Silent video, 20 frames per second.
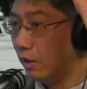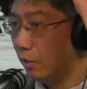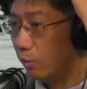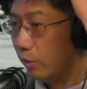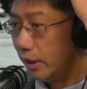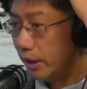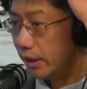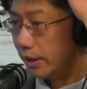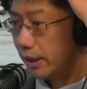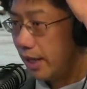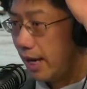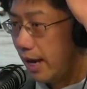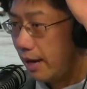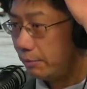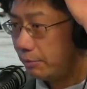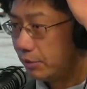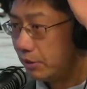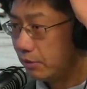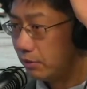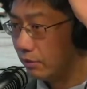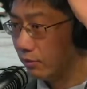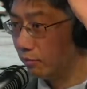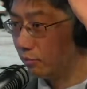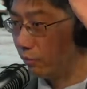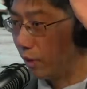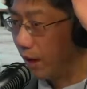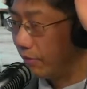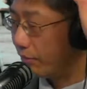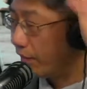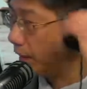When it taps,
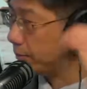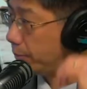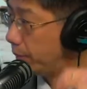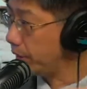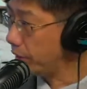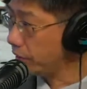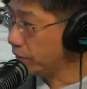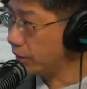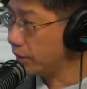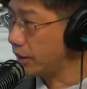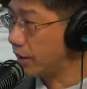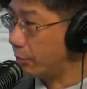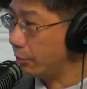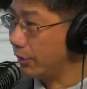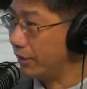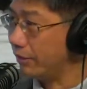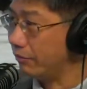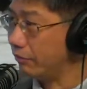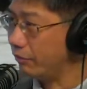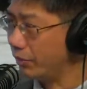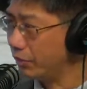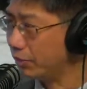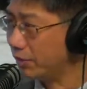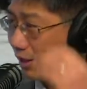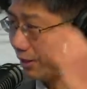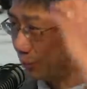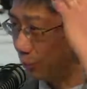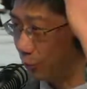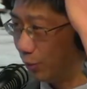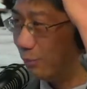I've had patients tell me it feels
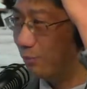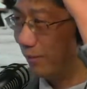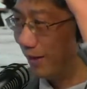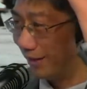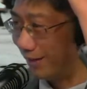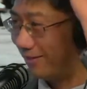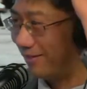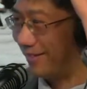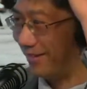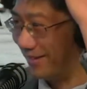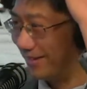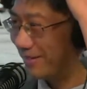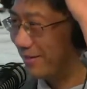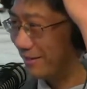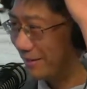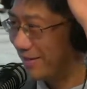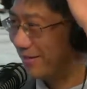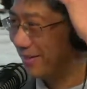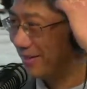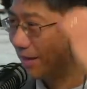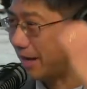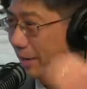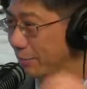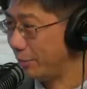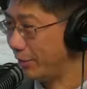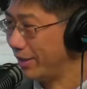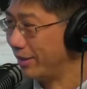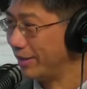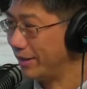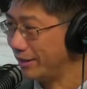like a woodpecker is
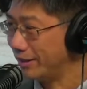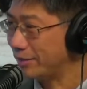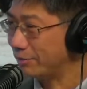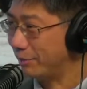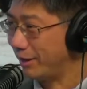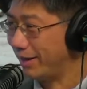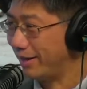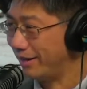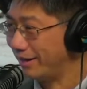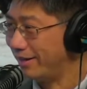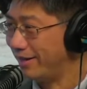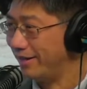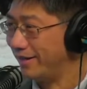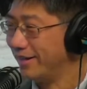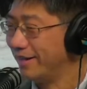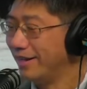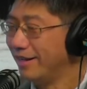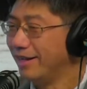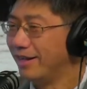tapping against my head.